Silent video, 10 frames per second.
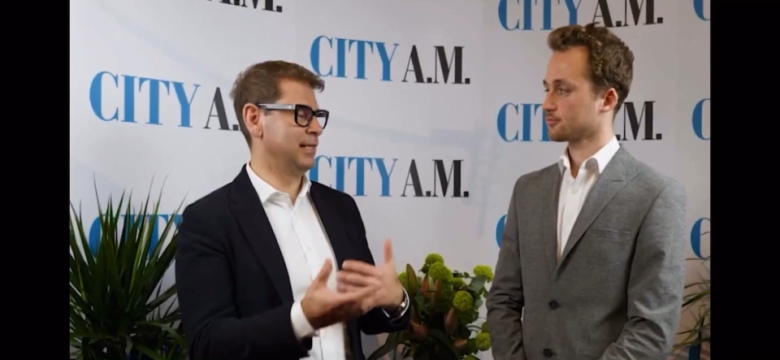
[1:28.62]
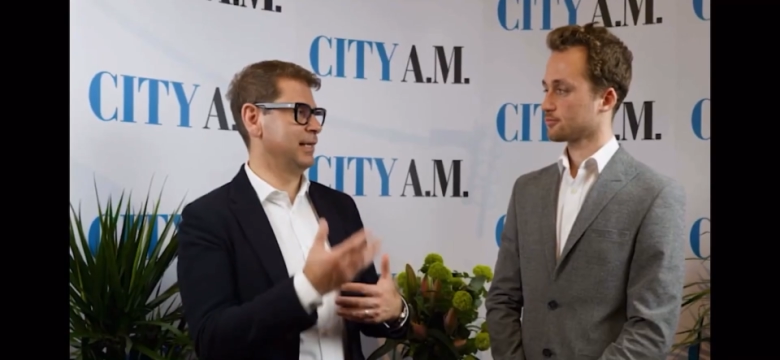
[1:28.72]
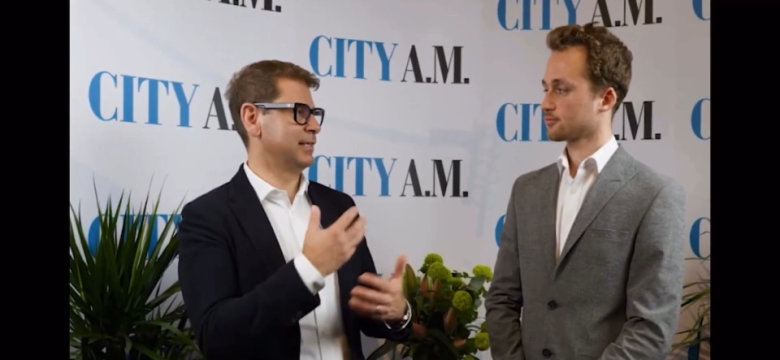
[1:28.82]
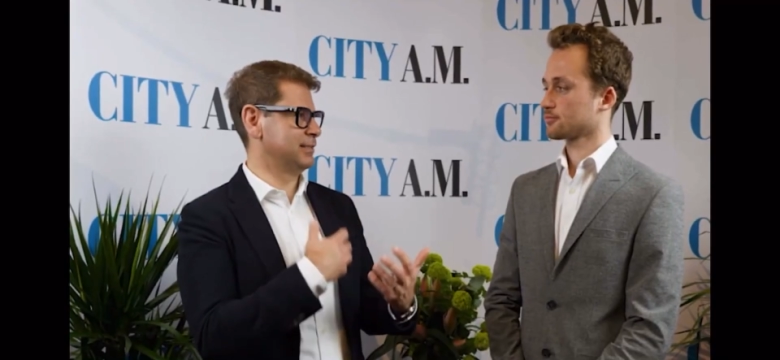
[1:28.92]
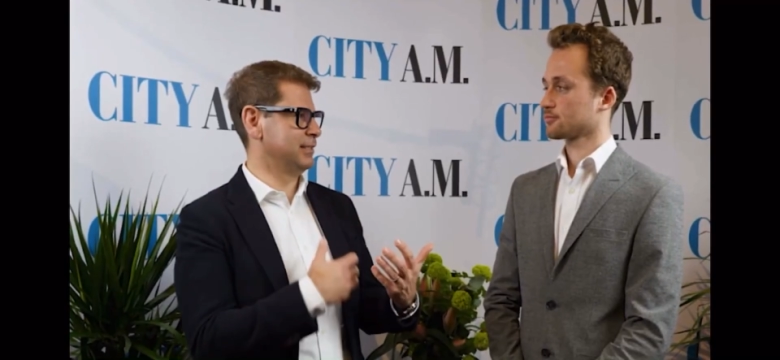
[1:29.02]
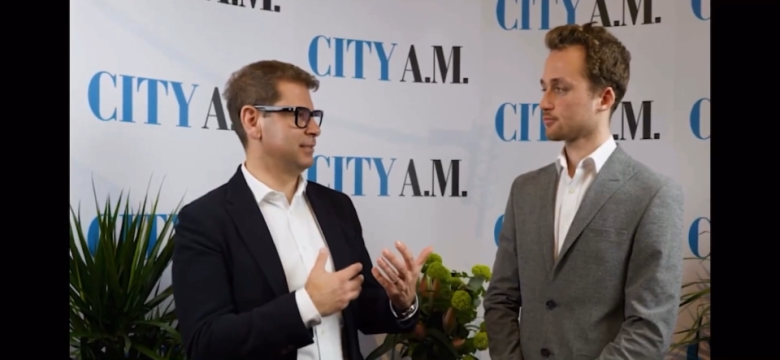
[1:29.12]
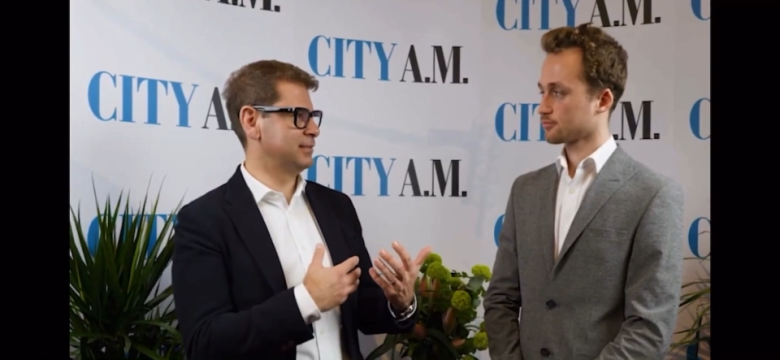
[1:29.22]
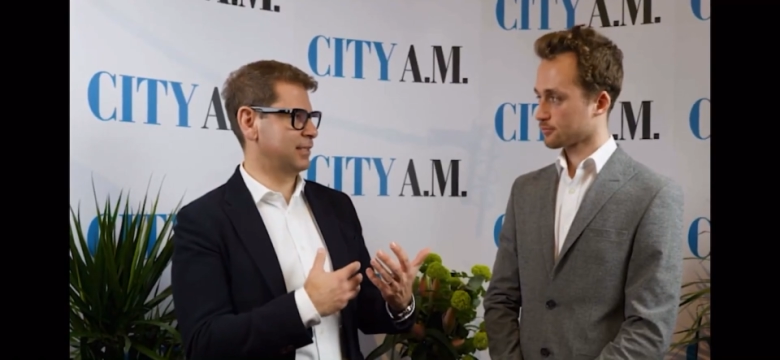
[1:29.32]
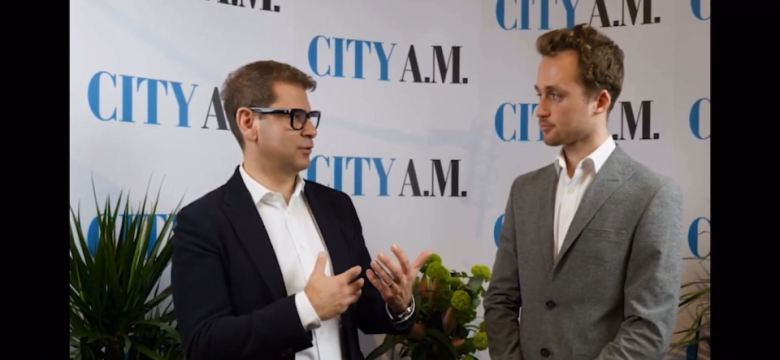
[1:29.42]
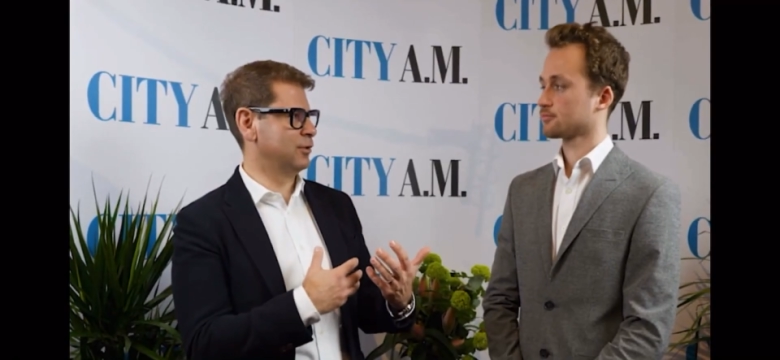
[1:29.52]
Speaker 1: legacy
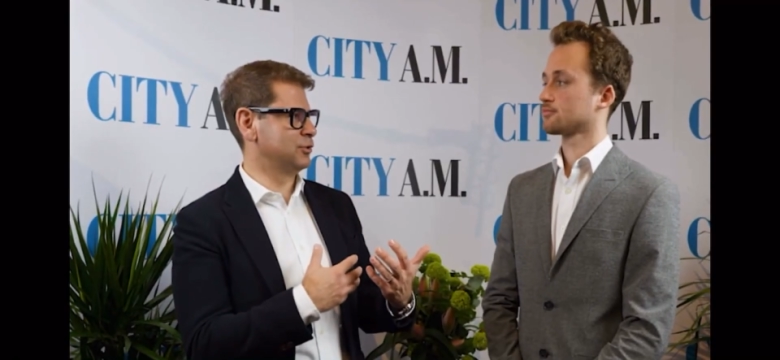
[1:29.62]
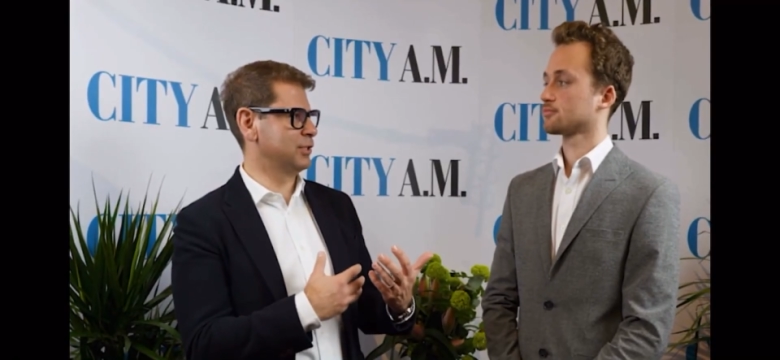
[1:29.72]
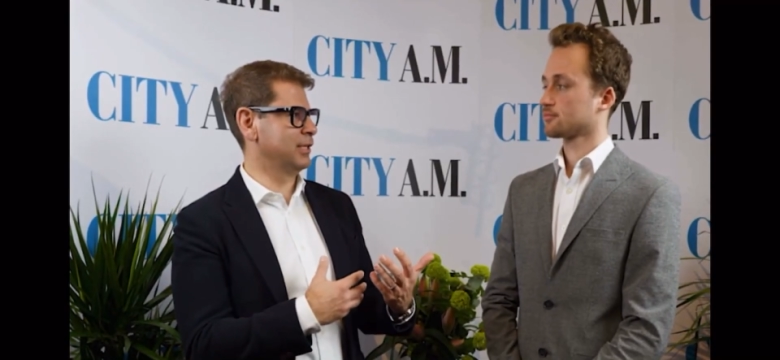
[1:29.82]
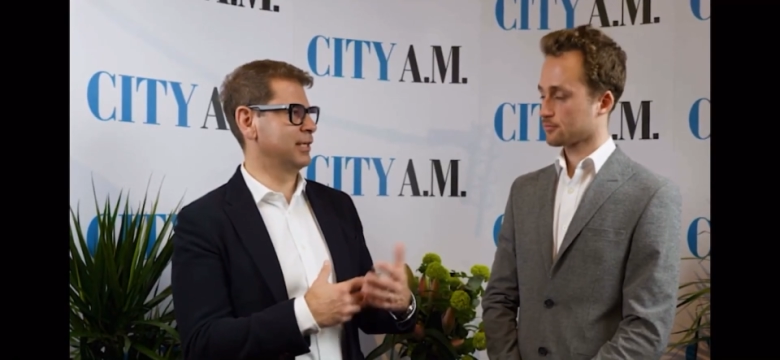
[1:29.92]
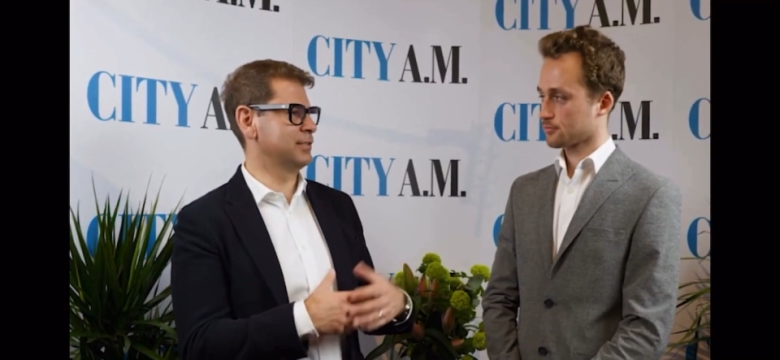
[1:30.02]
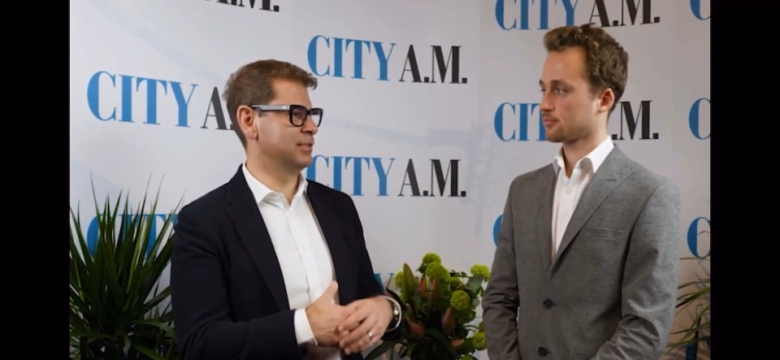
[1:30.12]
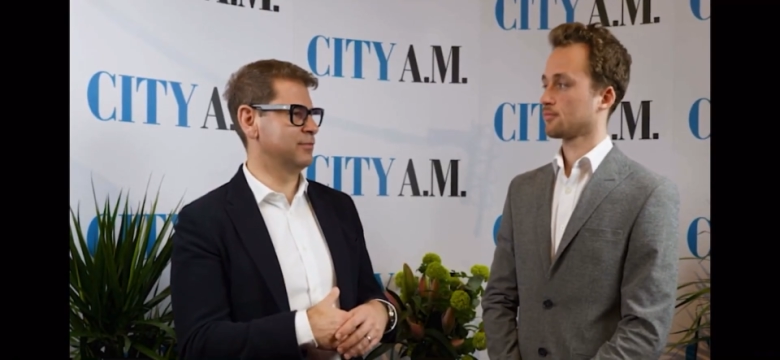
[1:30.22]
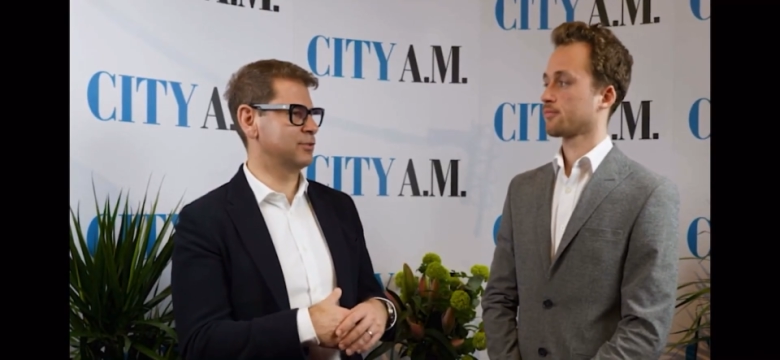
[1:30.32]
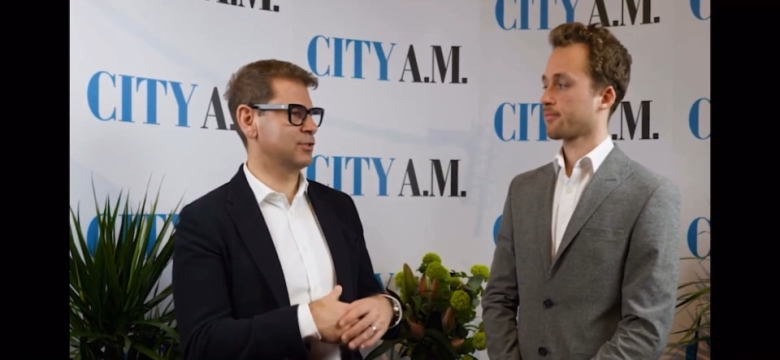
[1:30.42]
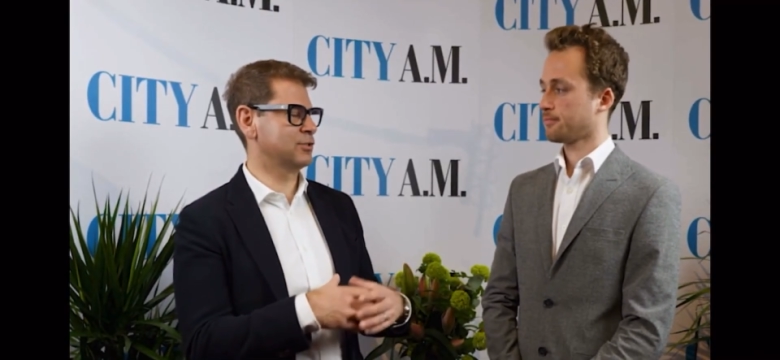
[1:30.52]
technology and legacy
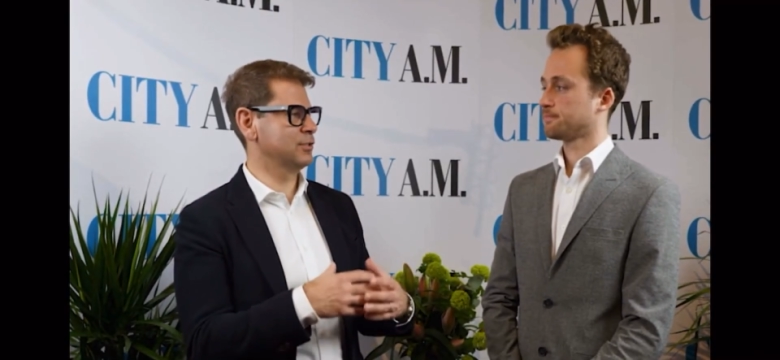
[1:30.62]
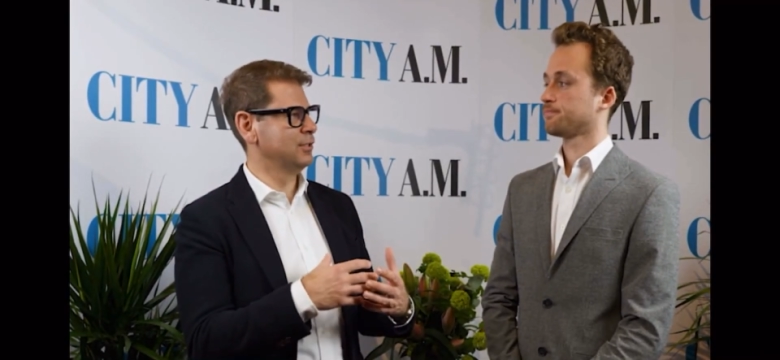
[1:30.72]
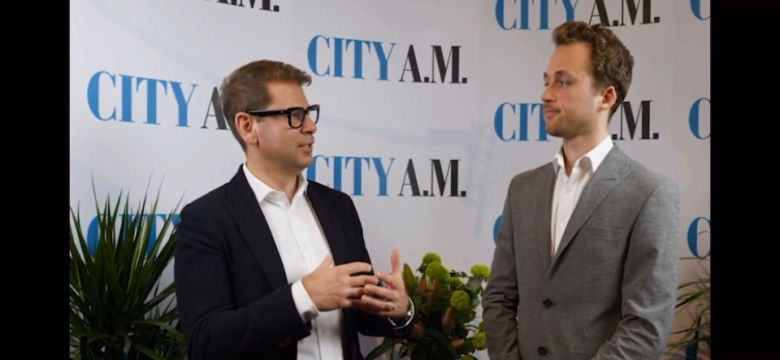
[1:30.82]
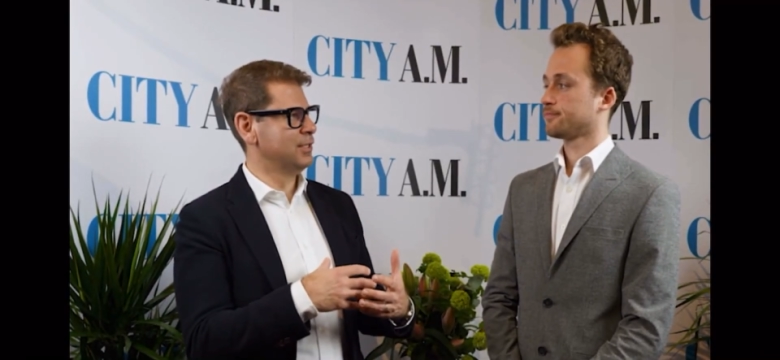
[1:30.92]
infrastructure.